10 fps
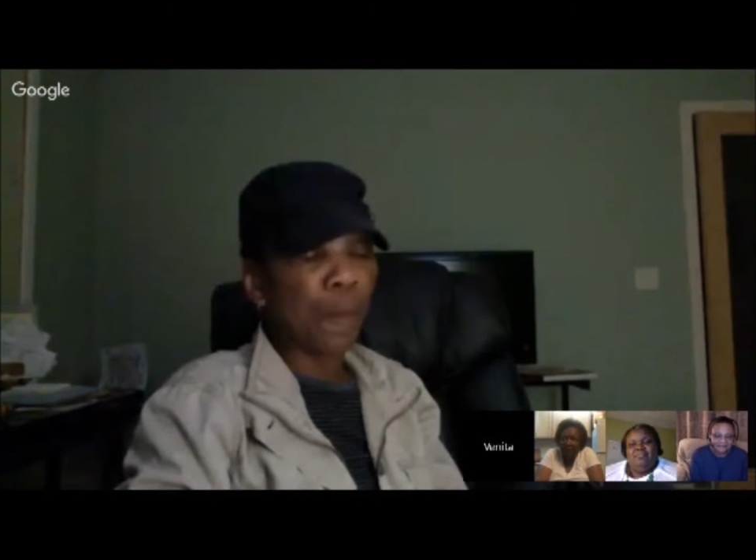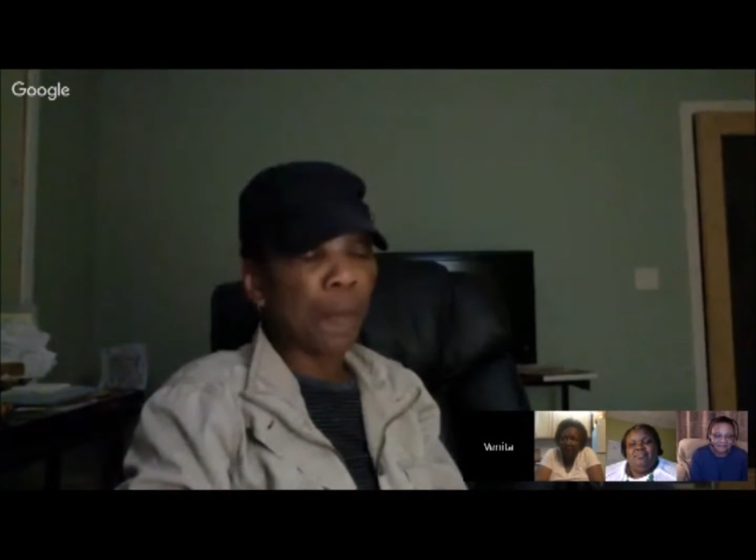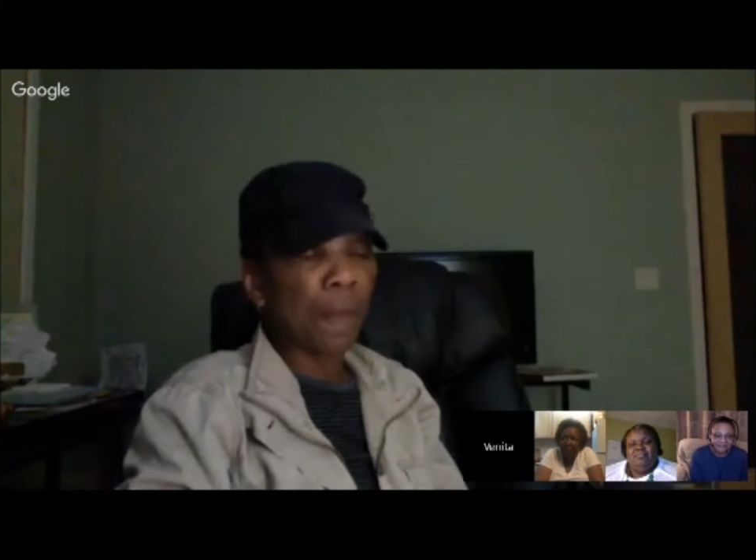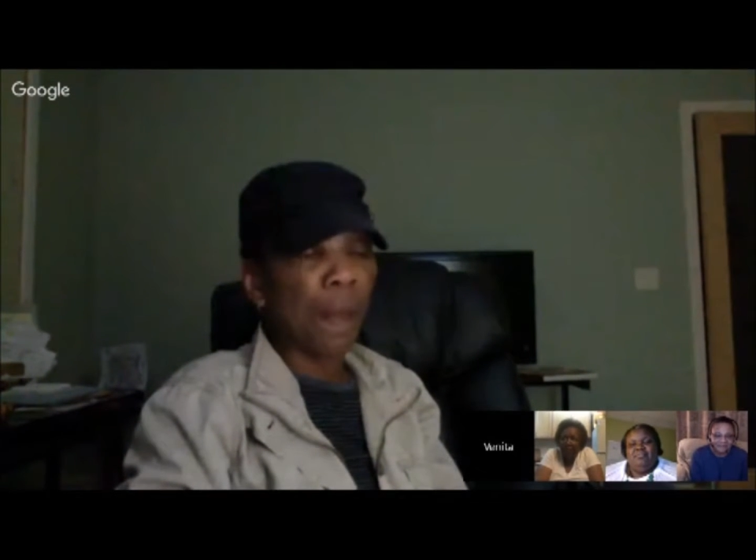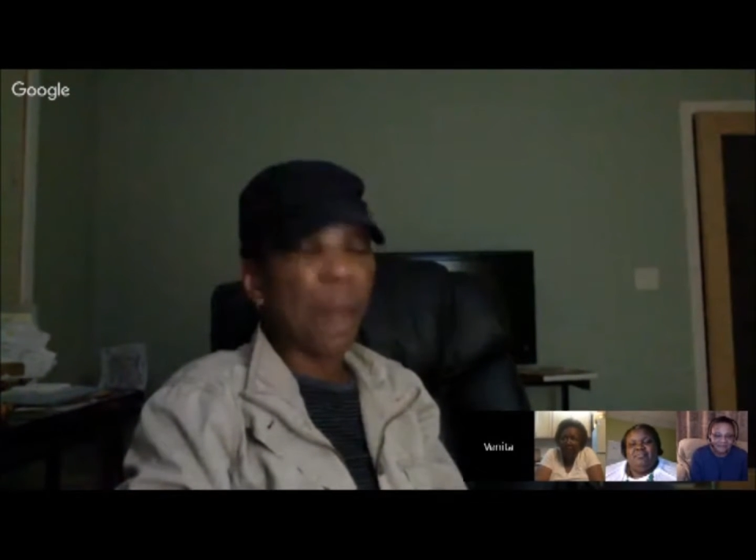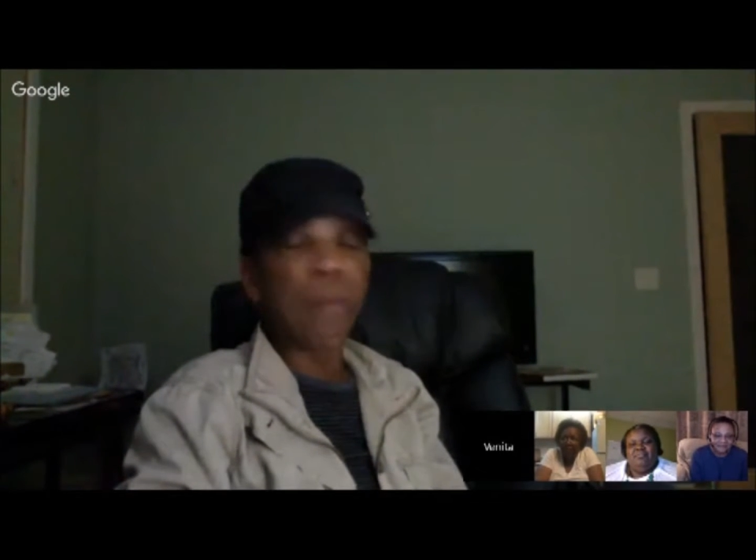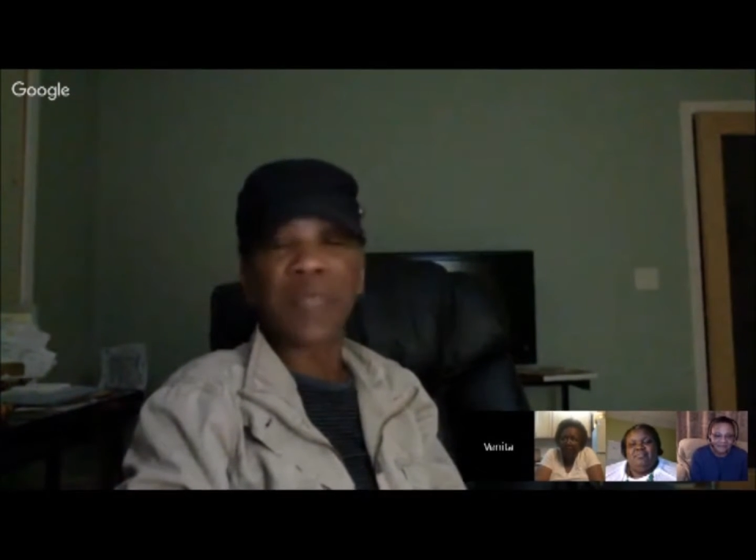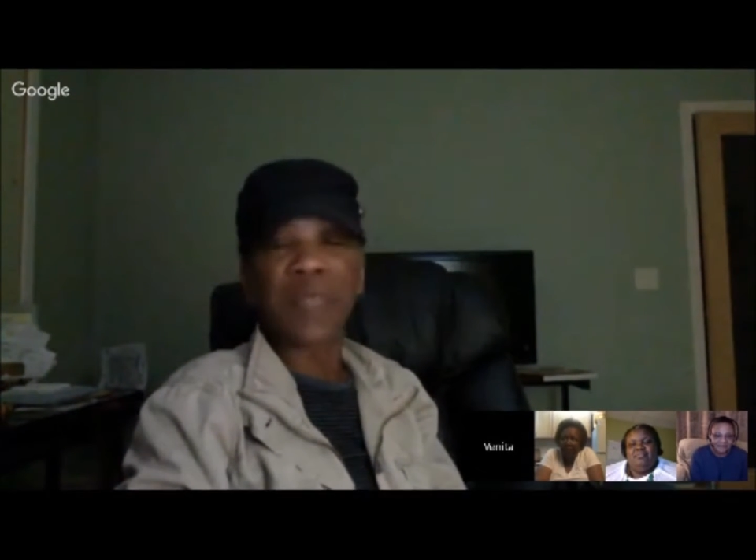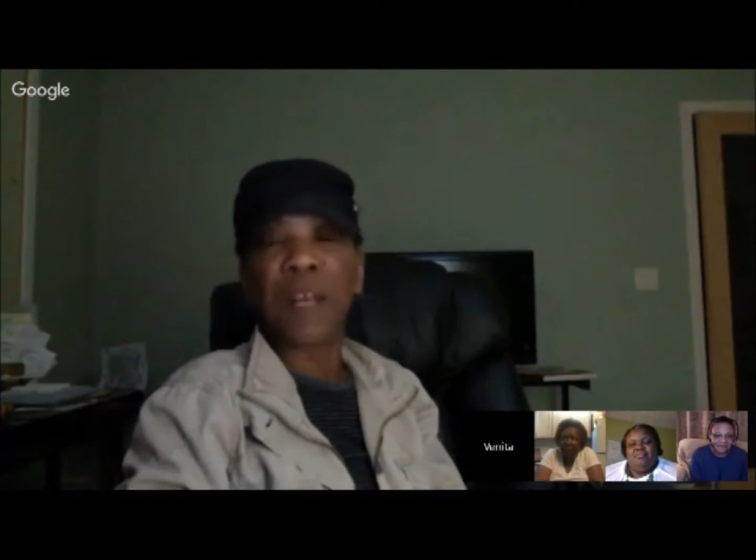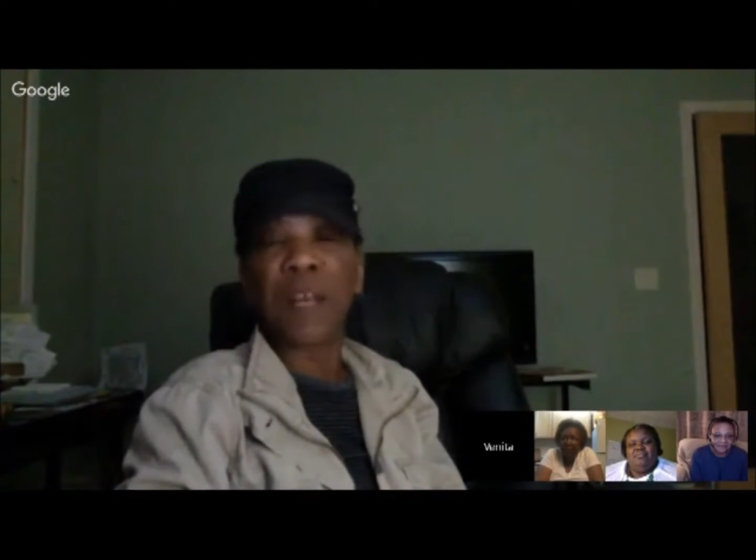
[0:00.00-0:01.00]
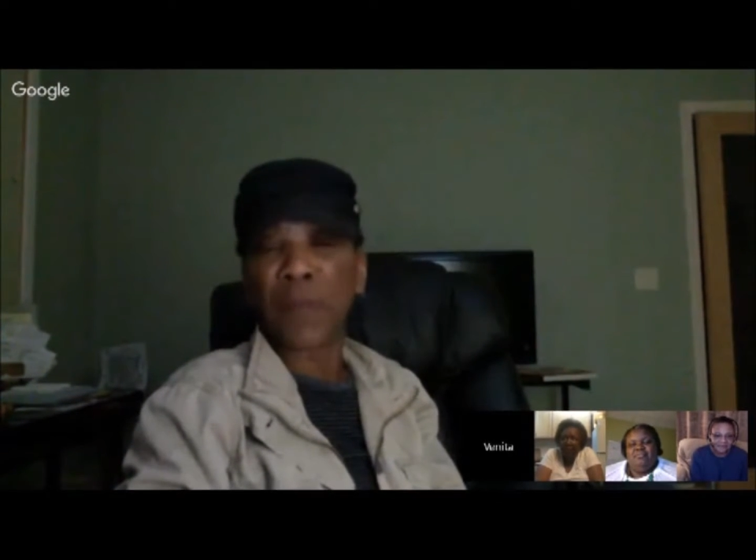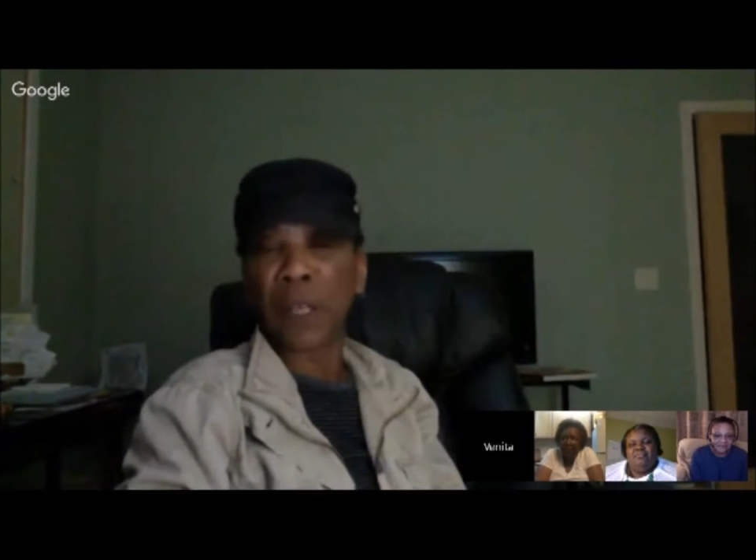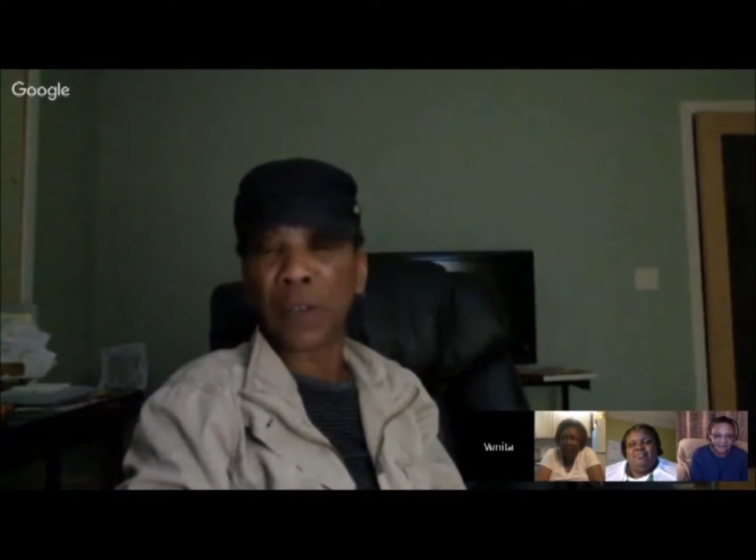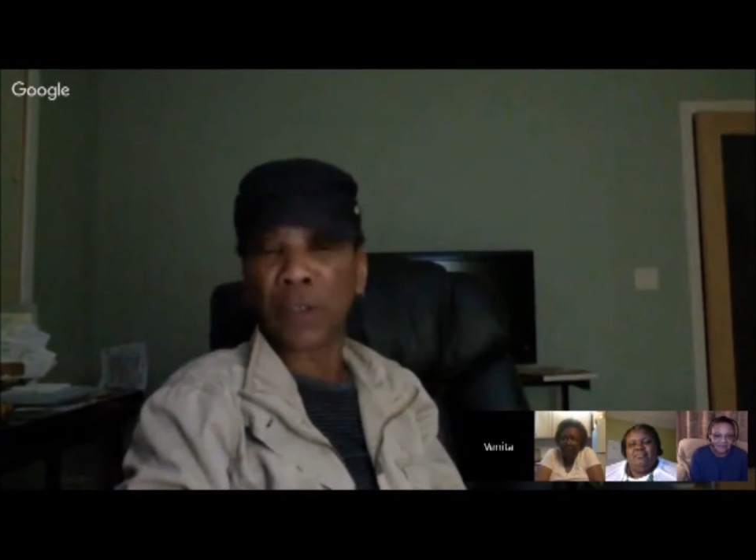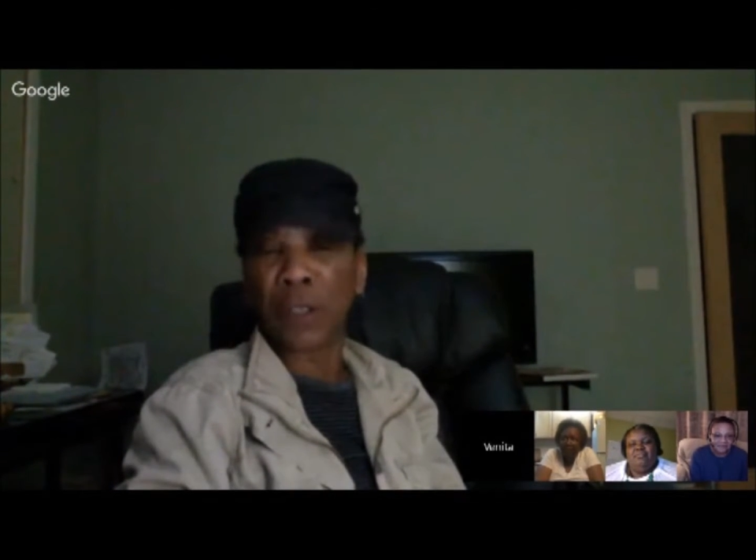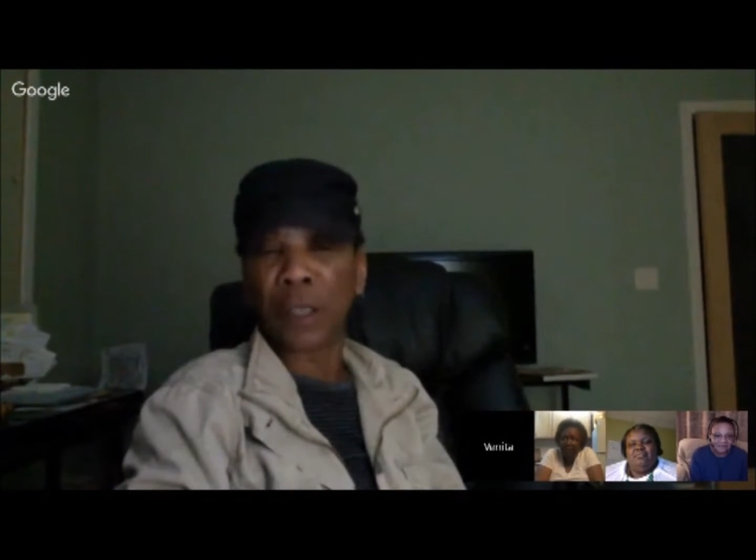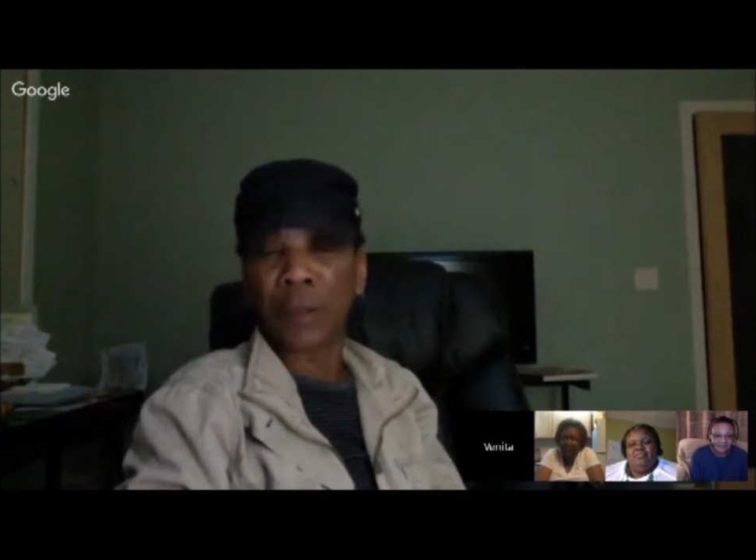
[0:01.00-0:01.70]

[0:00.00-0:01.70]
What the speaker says: It makes me feel good,